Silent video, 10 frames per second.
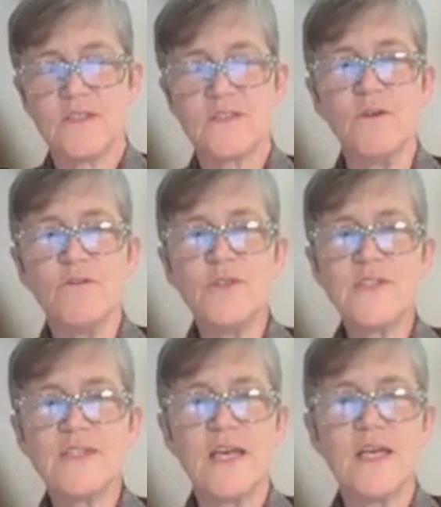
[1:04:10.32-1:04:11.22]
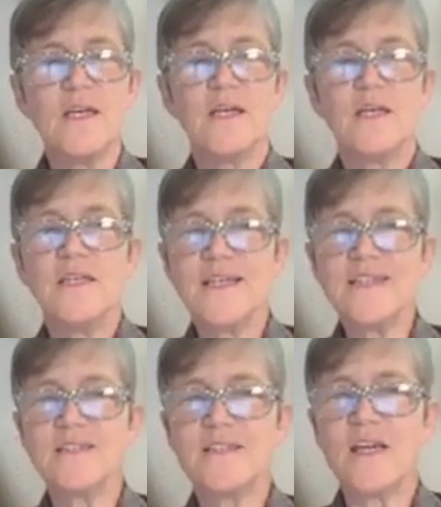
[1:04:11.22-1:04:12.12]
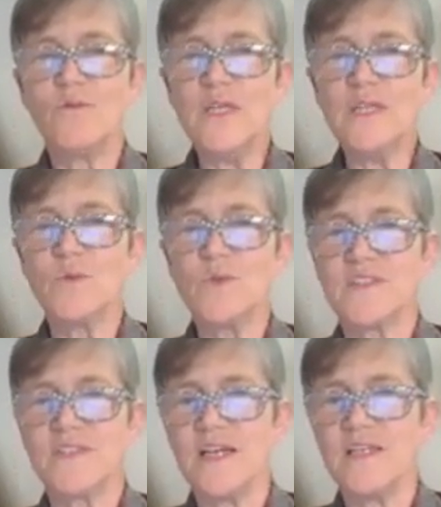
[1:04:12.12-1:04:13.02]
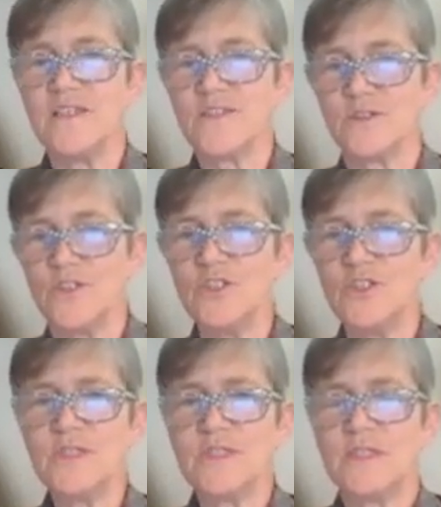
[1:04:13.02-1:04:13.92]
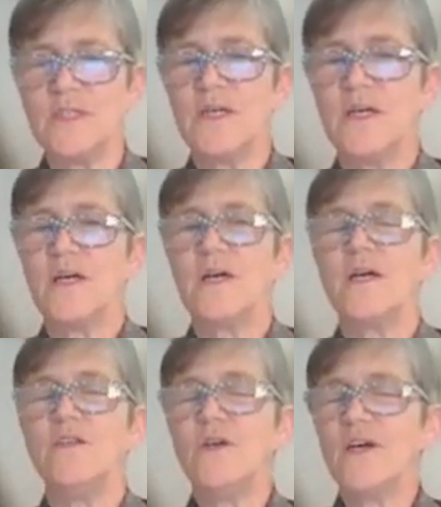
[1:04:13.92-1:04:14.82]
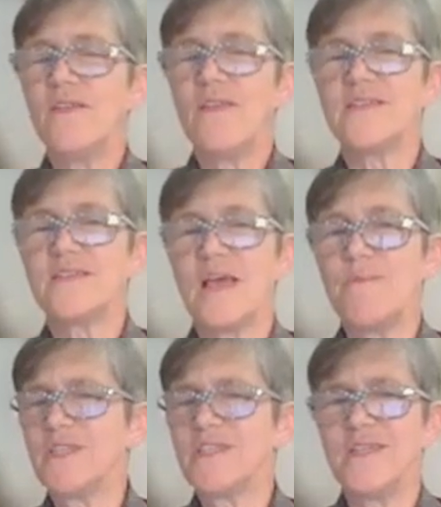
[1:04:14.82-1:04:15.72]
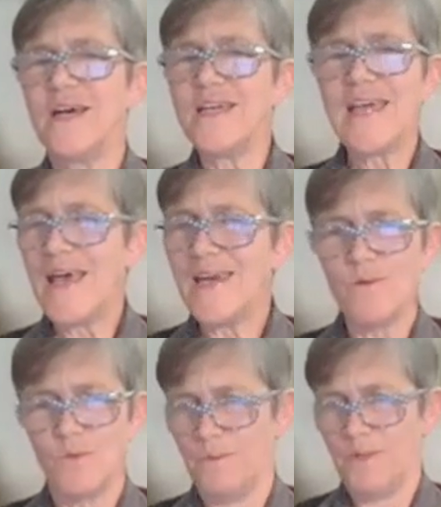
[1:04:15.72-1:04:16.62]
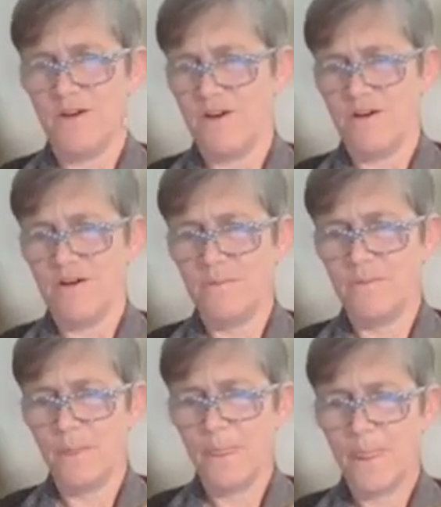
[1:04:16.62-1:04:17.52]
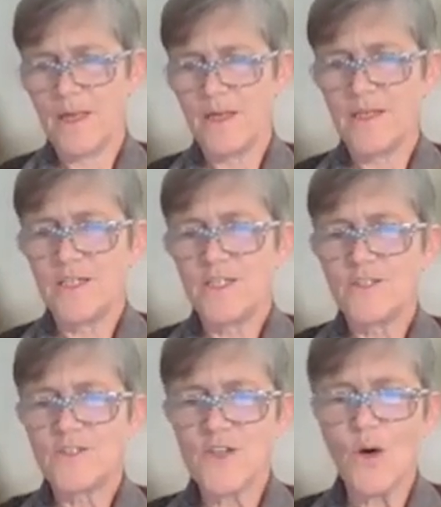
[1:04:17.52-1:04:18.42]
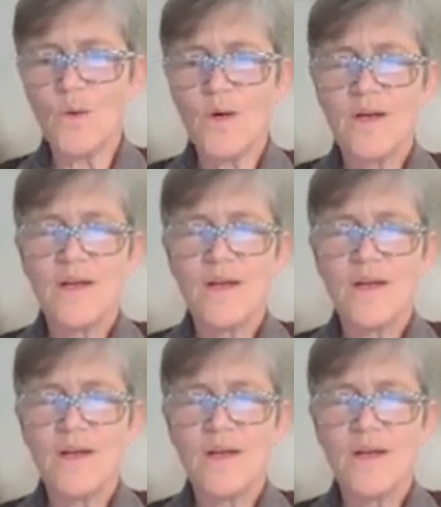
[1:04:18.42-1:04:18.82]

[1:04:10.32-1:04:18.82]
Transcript: So if you say yesterday Rena was the night nurse on duty, you can't then say but tonight Hannah will be her. So